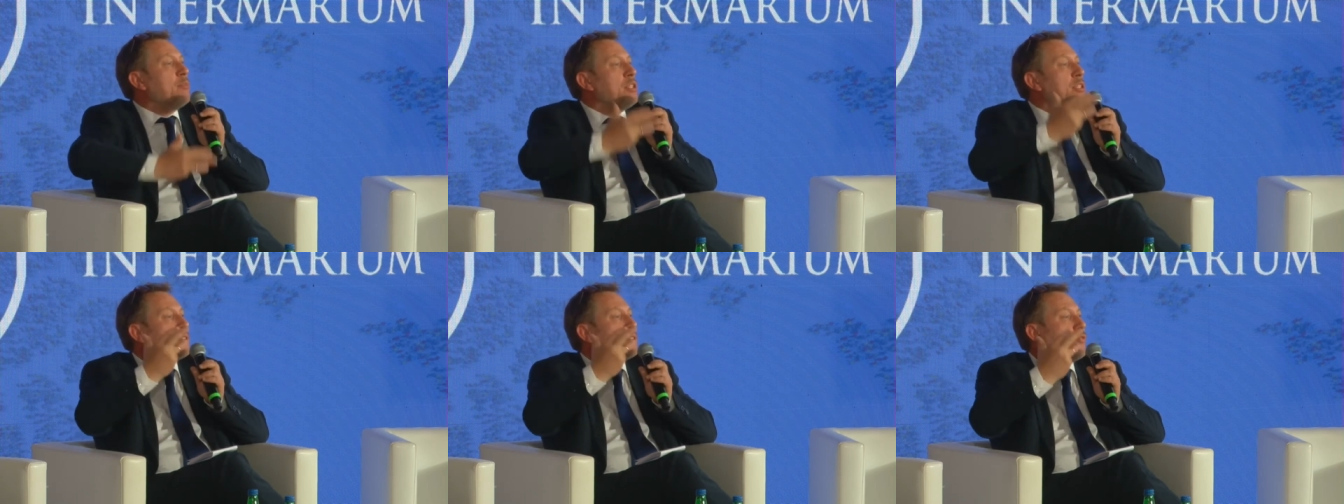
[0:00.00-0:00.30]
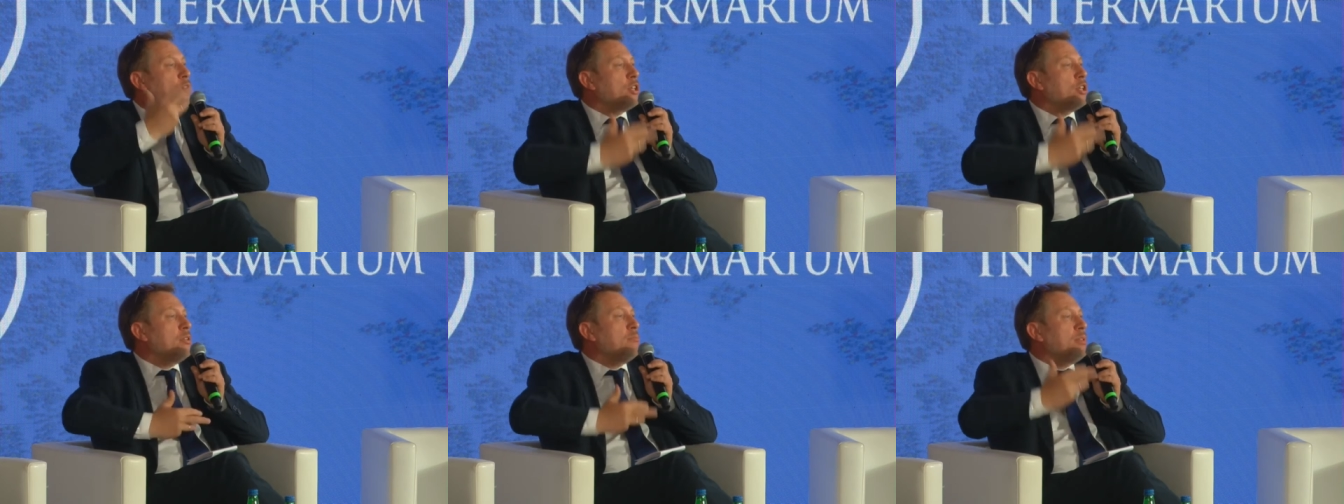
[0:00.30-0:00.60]
a
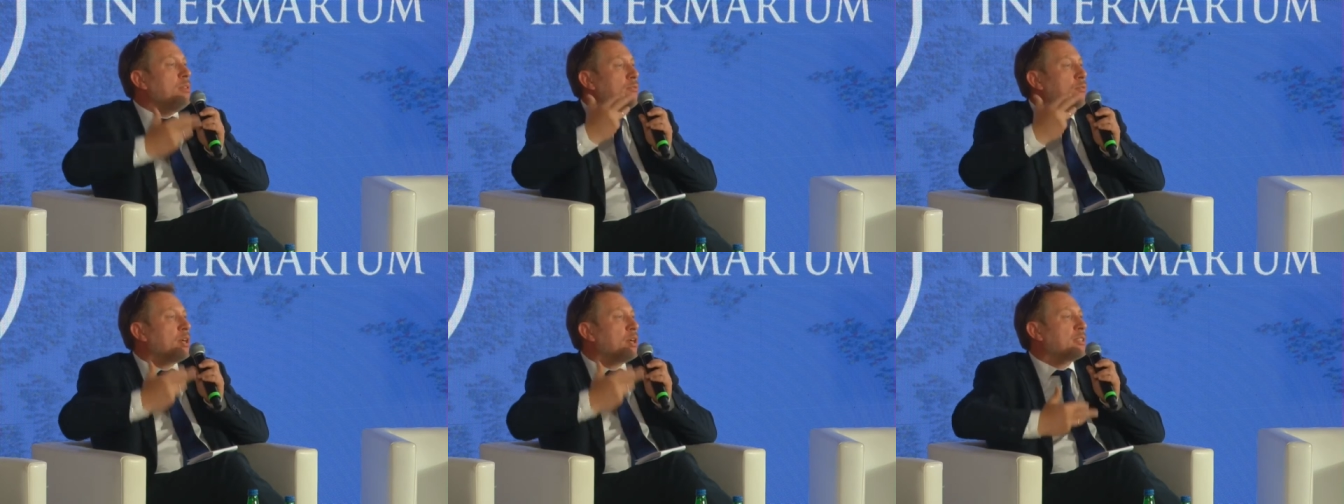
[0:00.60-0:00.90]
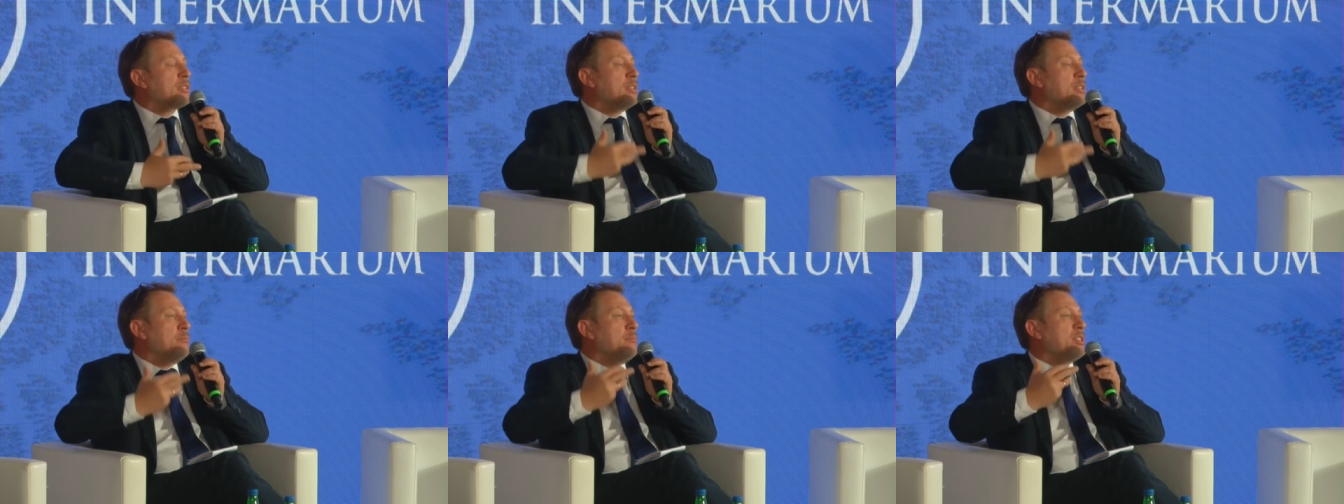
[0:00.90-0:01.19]
living
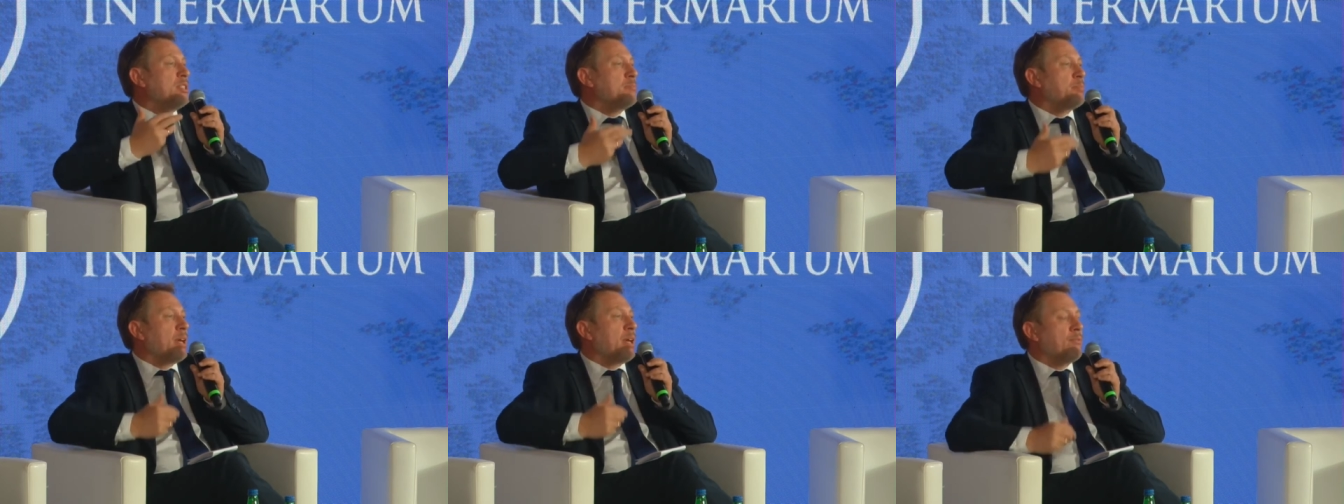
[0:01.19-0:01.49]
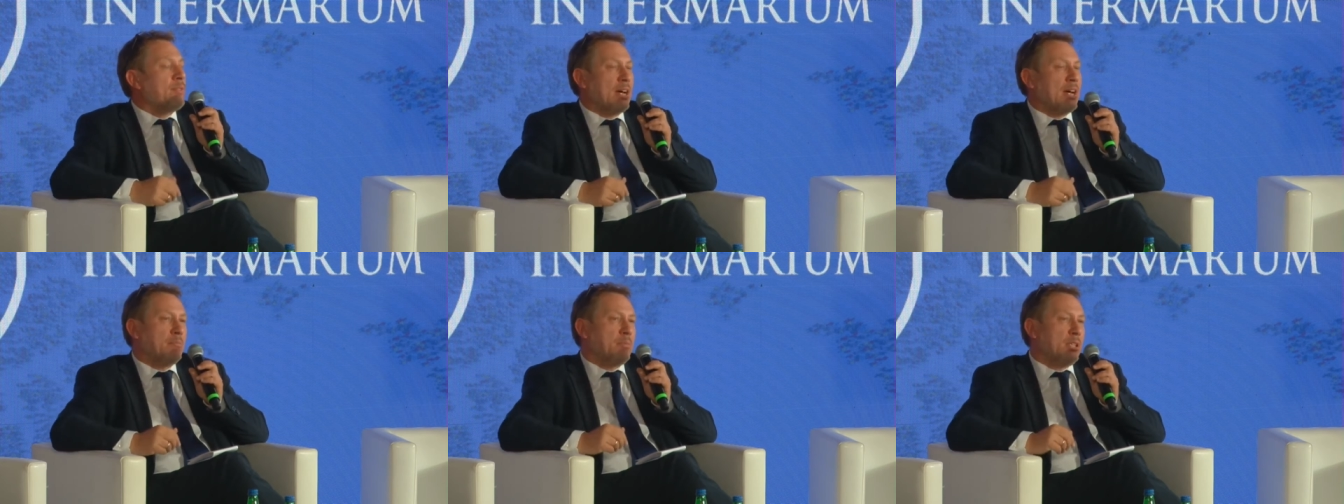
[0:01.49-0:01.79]
body
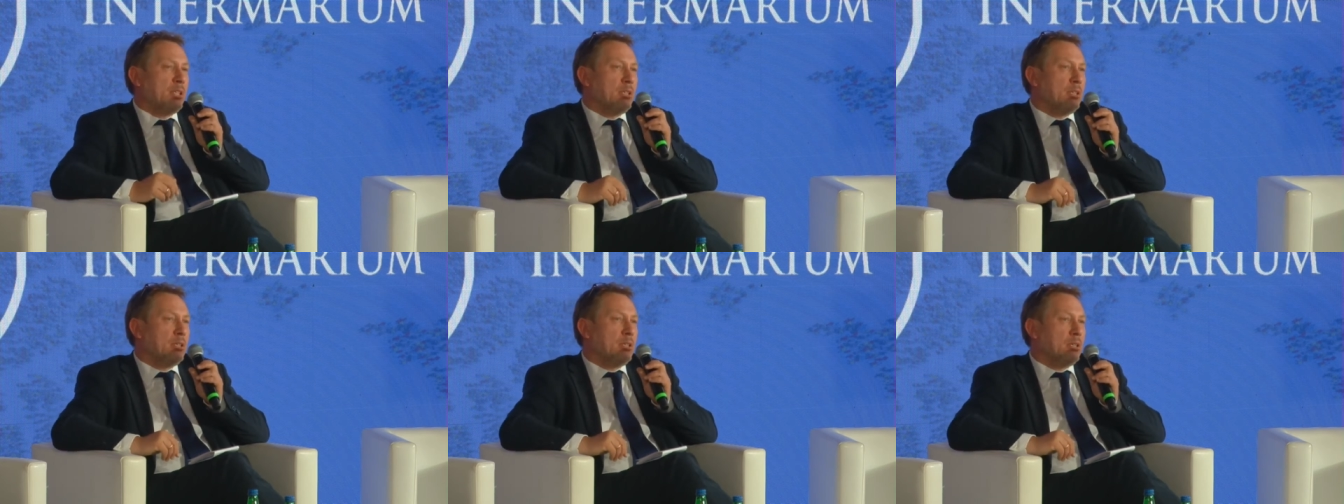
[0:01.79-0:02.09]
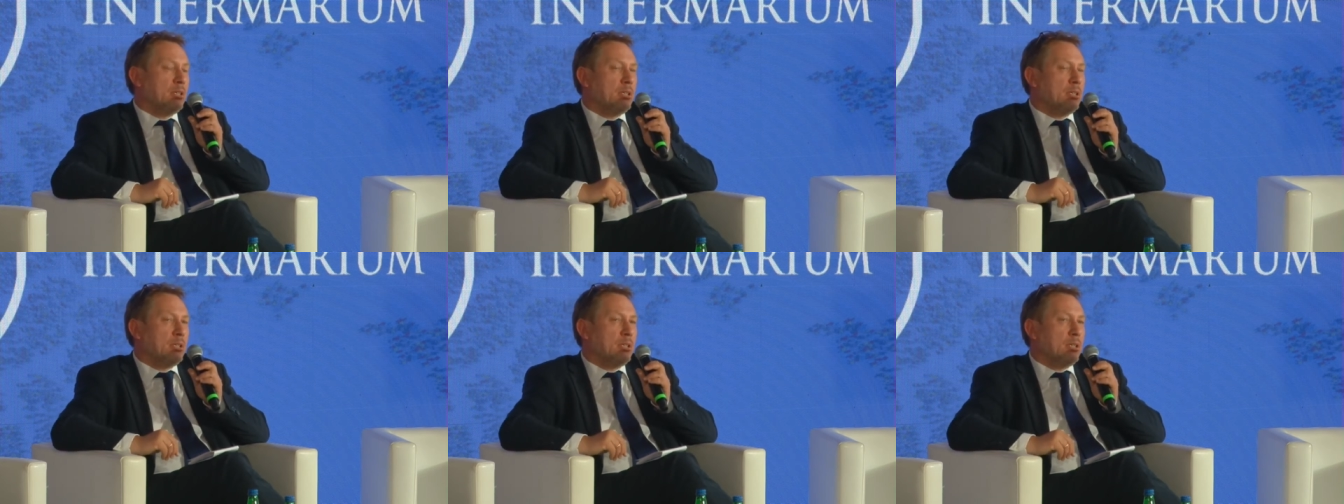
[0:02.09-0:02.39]
consisting of
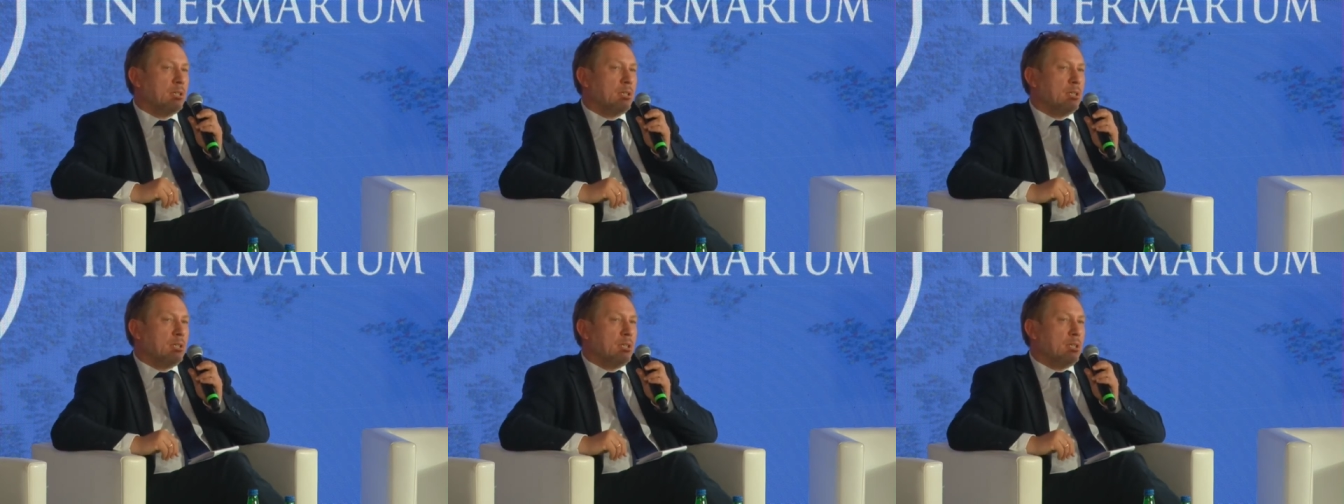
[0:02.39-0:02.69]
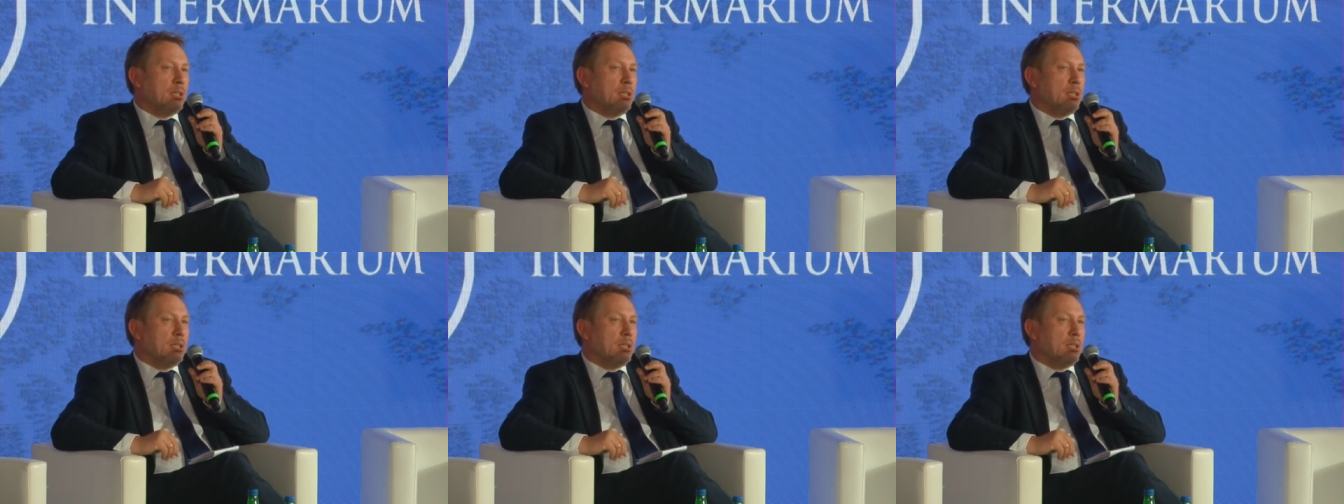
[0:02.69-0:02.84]
people who